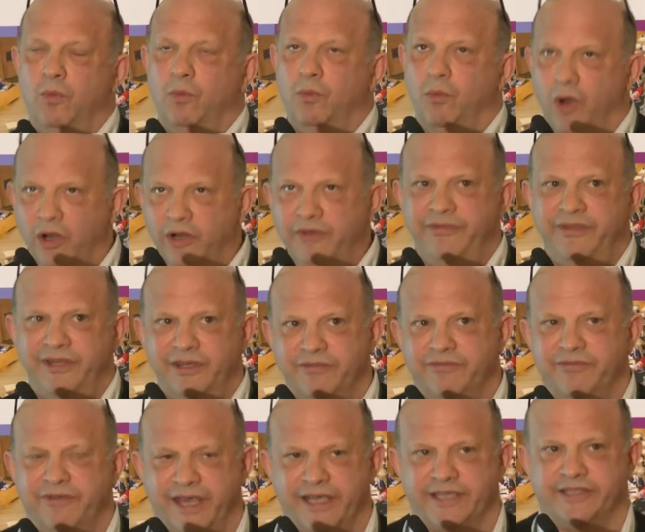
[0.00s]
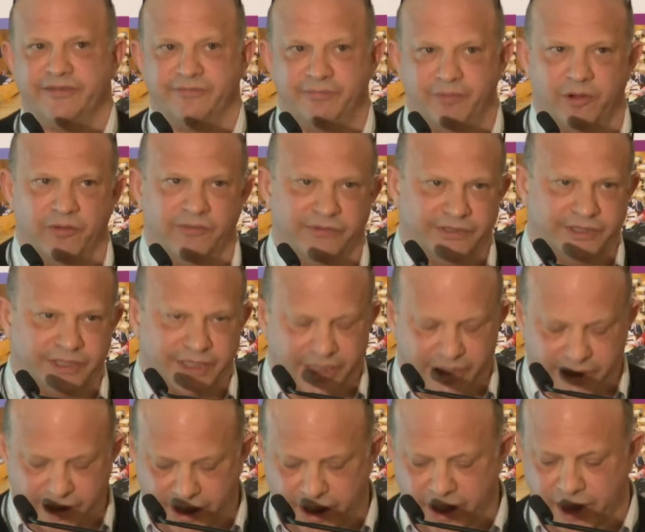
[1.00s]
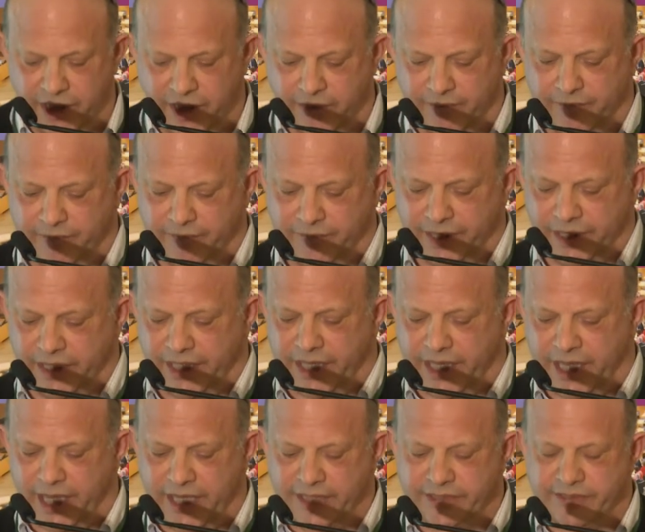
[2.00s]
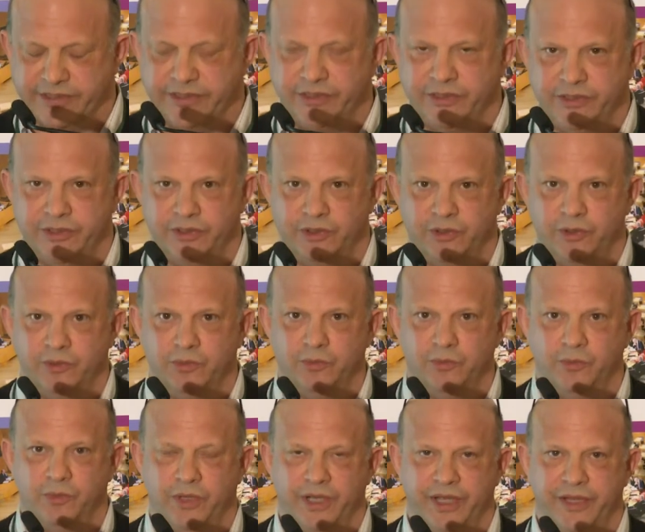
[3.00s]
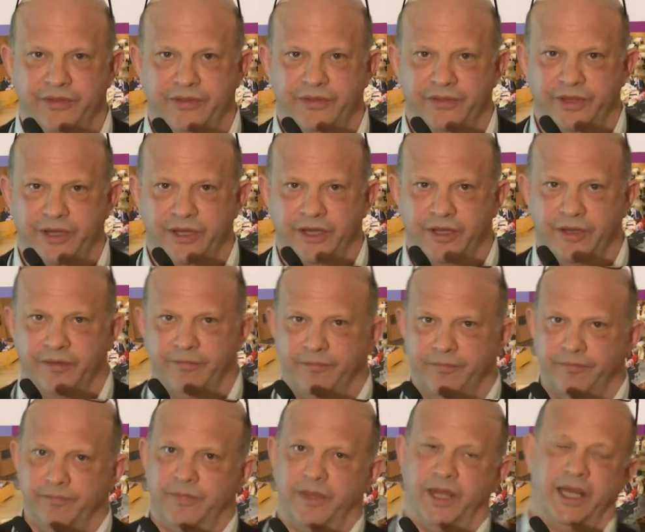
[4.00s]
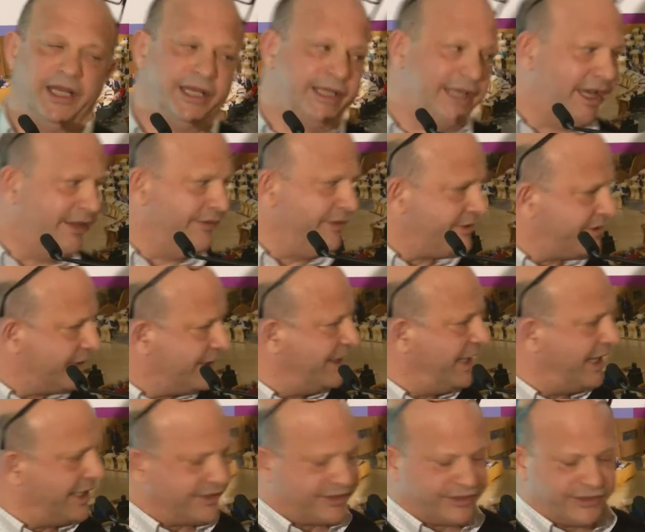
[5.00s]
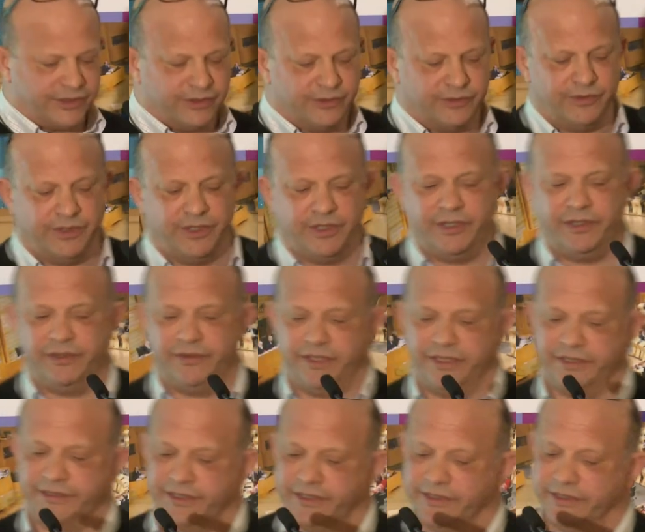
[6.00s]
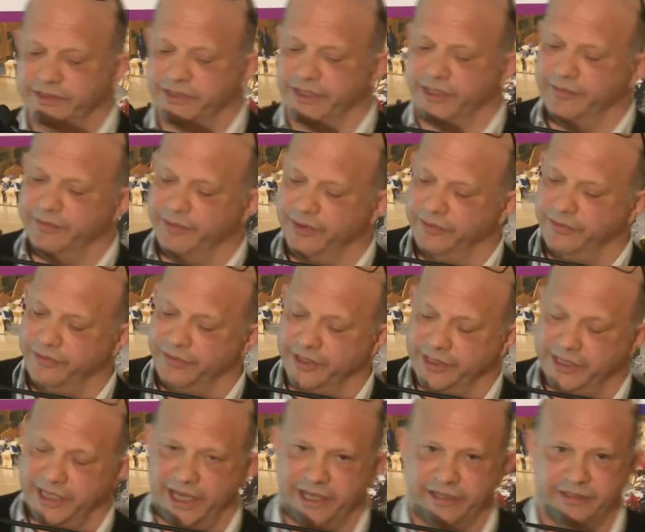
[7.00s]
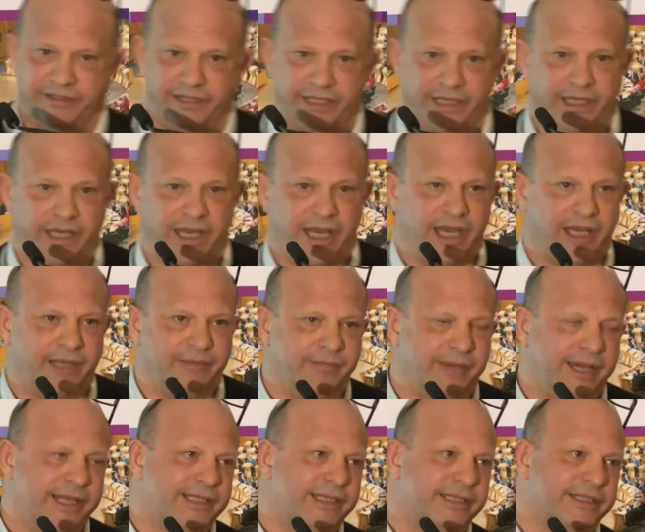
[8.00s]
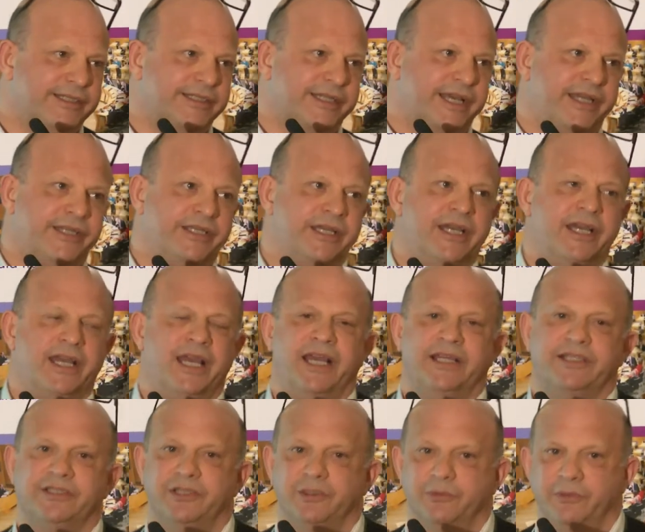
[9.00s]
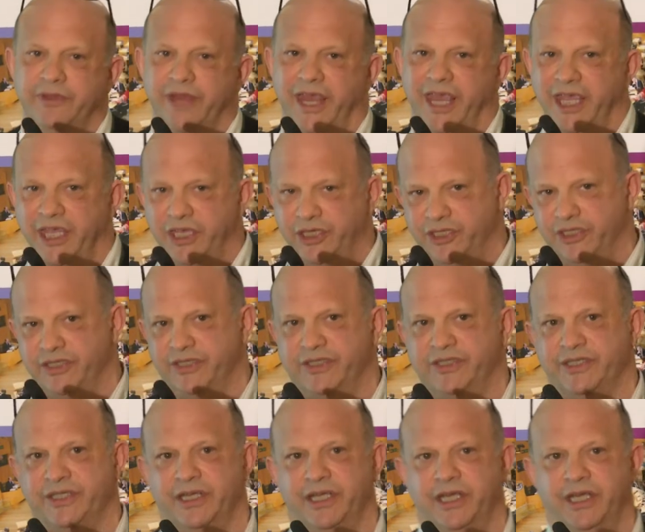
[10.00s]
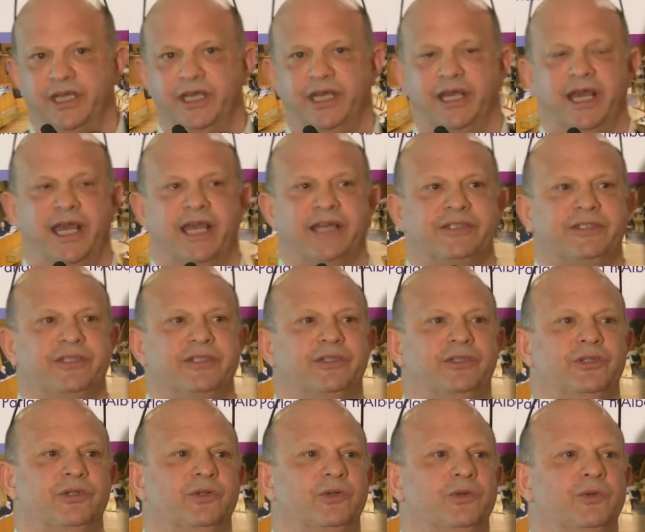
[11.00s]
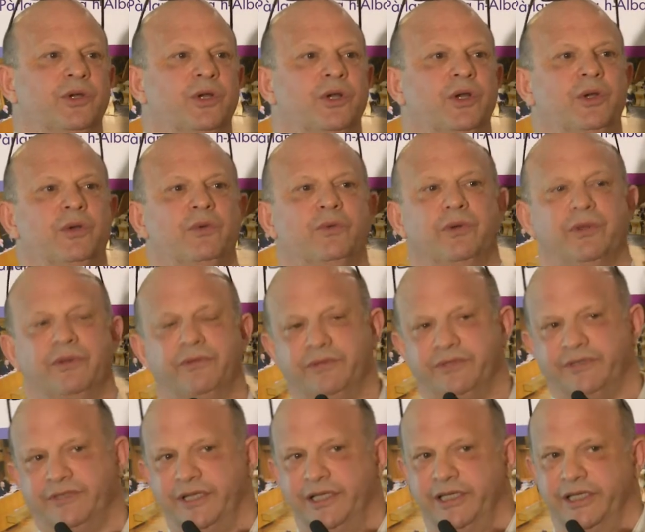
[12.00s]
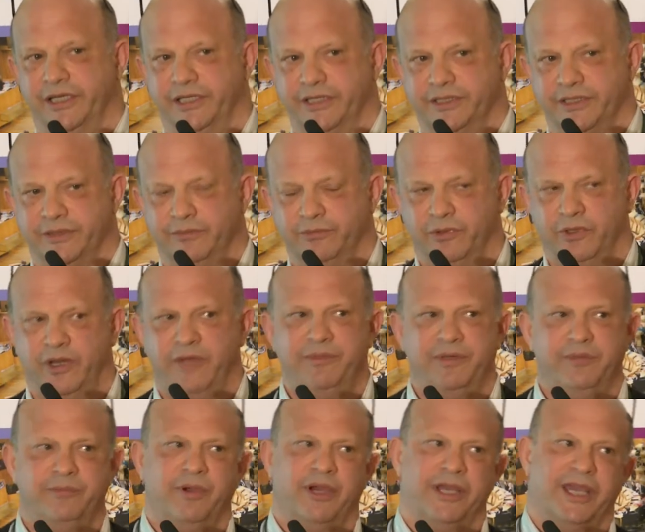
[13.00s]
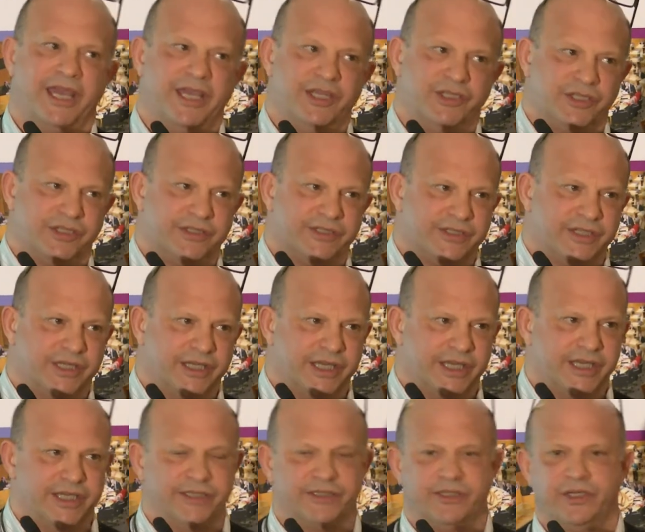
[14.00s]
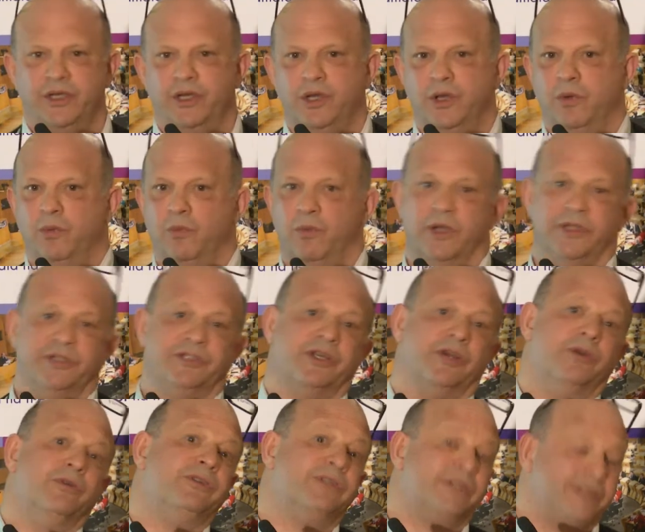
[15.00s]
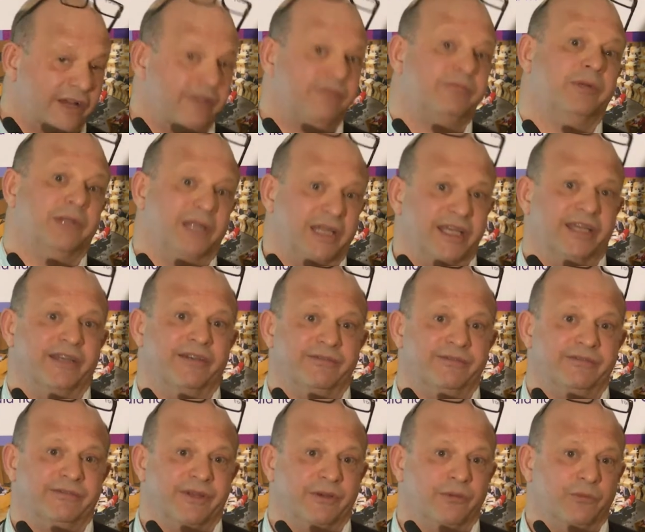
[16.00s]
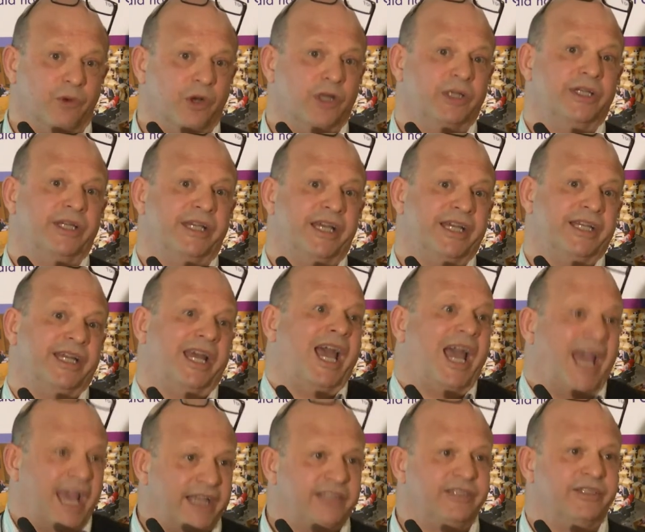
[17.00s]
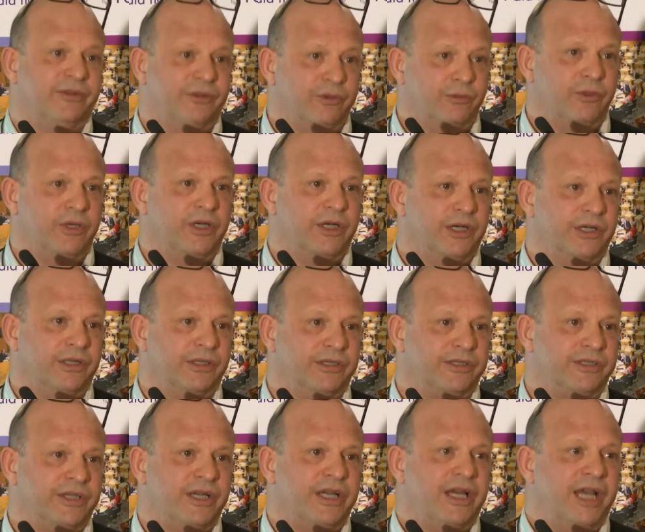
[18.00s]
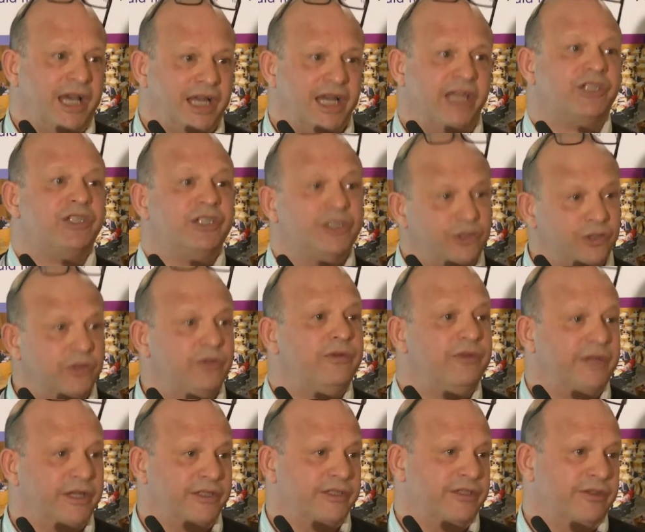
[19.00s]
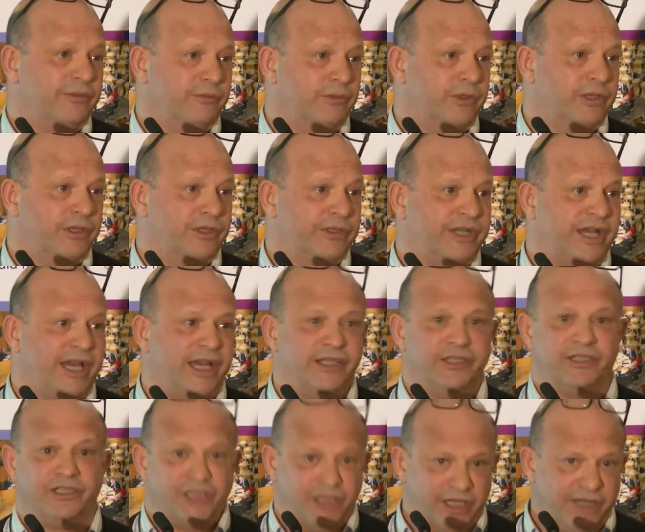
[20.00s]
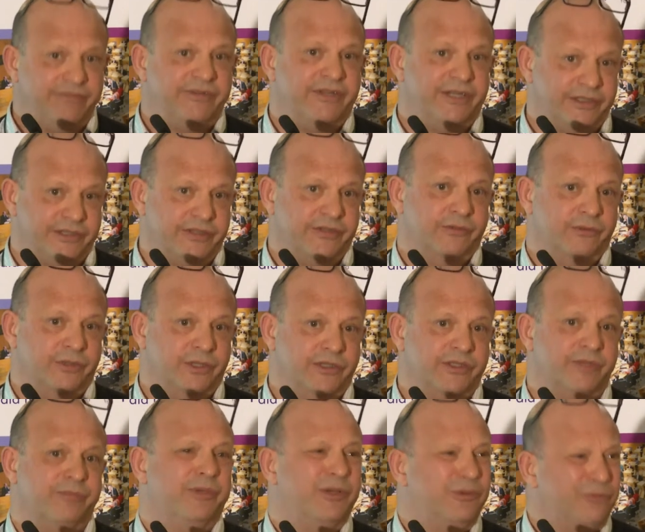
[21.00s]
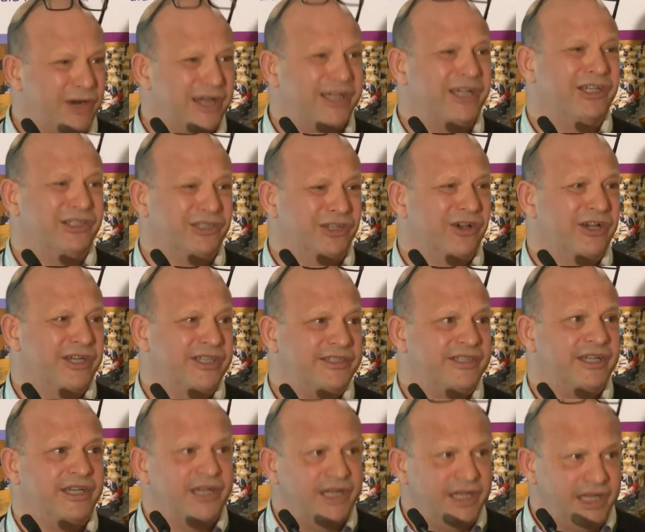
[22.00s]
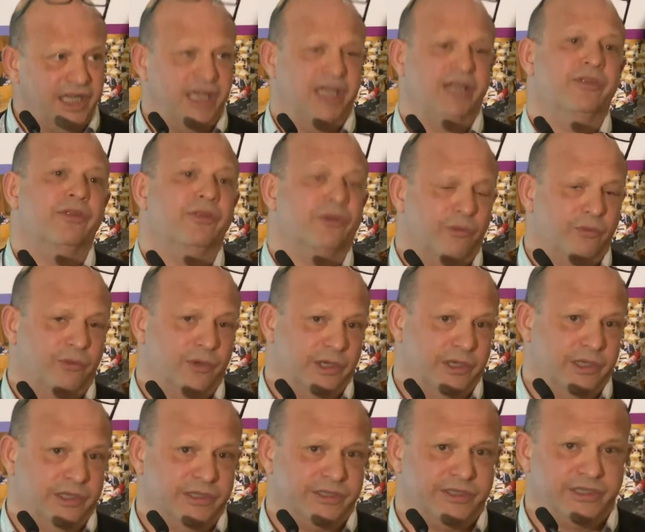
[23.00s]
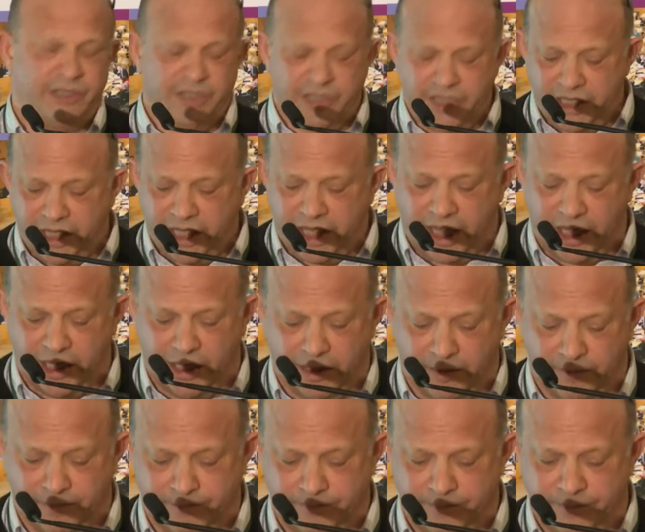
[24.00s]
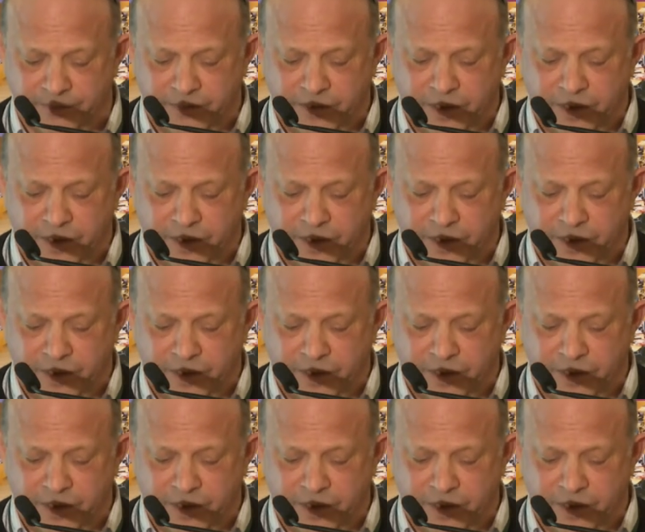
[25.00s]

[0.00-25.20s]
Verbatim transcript: One of the effects of poverty, um, it has to do with, um, and again this connects to things that uh, both uh, Cathy and Madeleine said, has to do with agency, it has to do with resilience. And what I mean by agency is one's own self-belief that one can act in the world and actually do things in the world and achieve things in the world and be recognised in the world. Um,